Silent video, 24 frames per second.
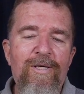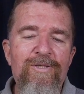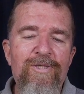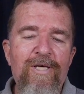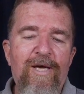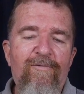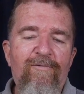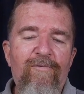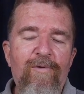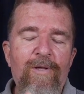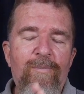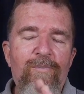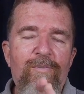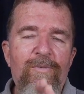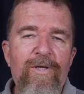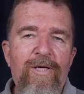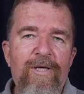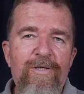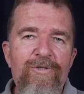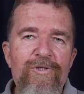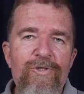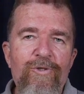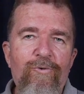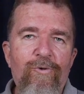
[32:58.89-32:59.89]
Is I flip
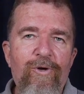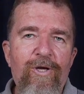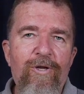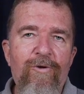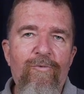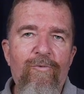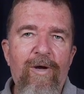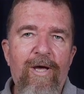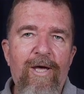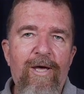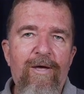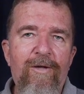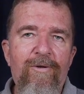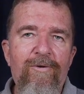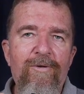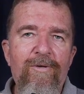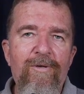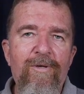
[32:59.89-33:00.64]
the screen around